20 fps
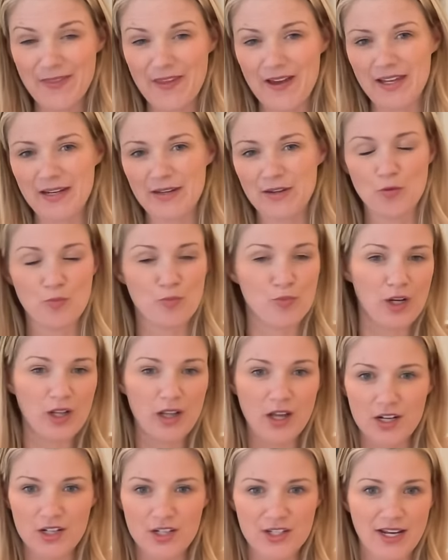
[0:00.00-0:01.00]
That can, the
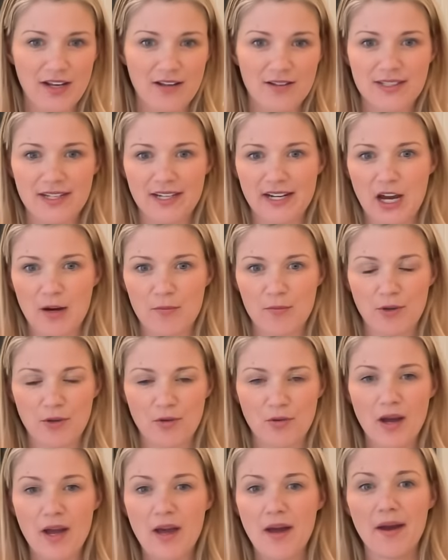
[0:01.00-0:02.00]
pre-launch sales can help
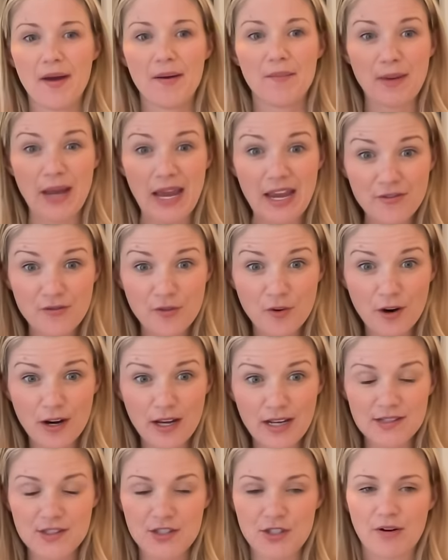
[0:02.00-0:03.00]
you pay for
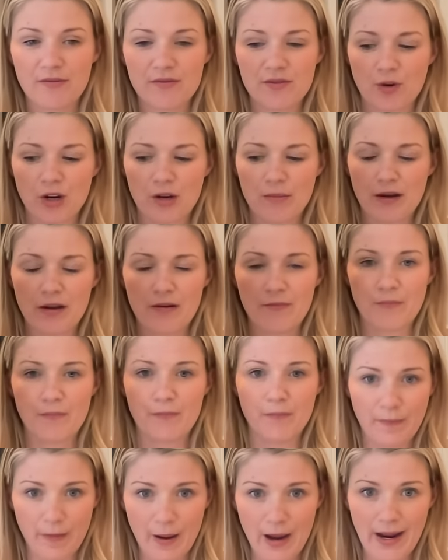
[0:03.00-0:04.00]
it. So you don't have to worry
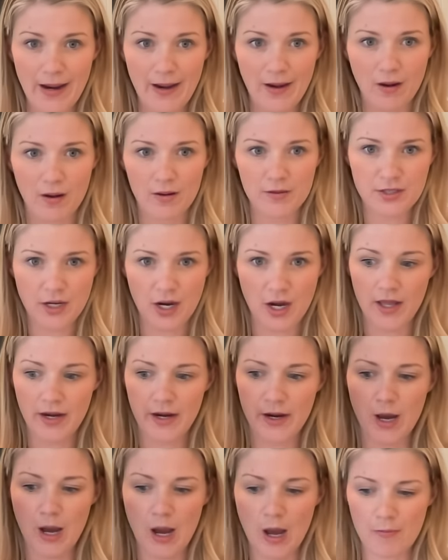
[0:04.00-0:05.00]
about buying a
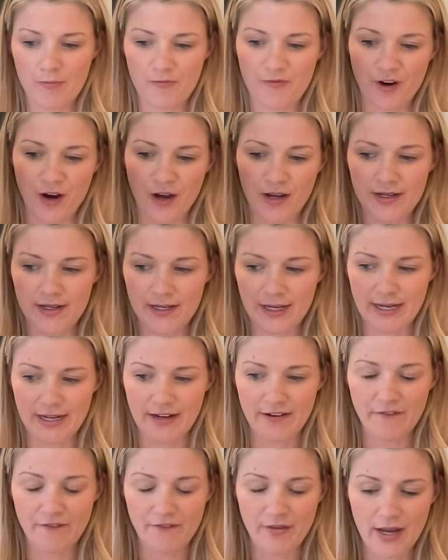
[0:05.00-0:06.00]
ton upfront
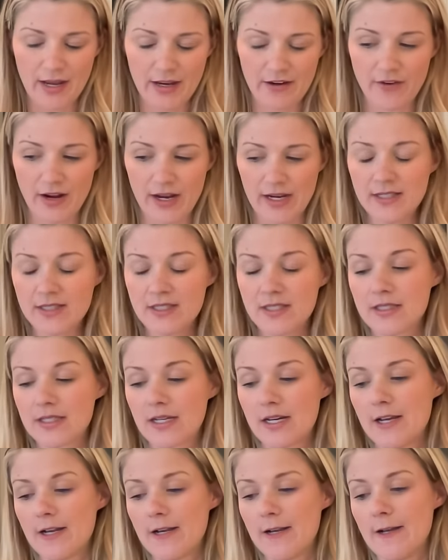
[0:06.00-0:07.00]
in advance
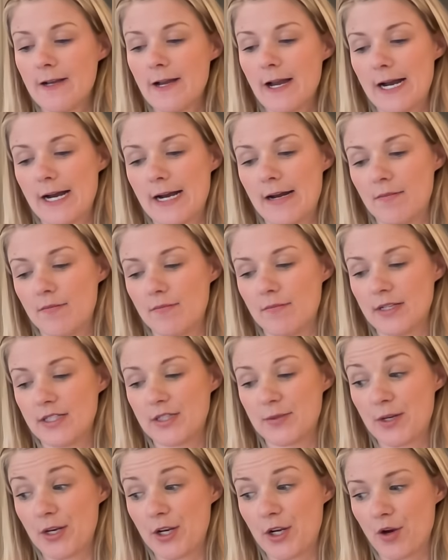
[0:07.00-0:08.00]
um, and
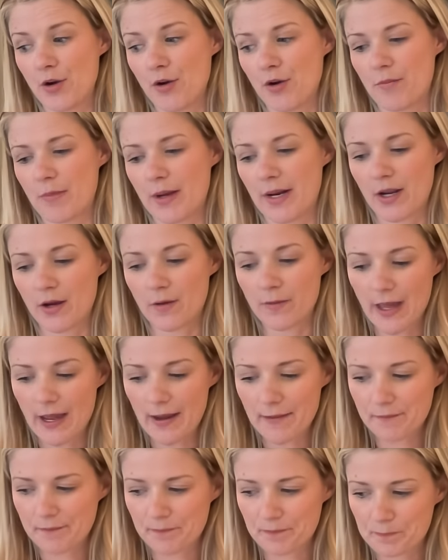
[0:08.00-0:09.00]
spending your own money on that.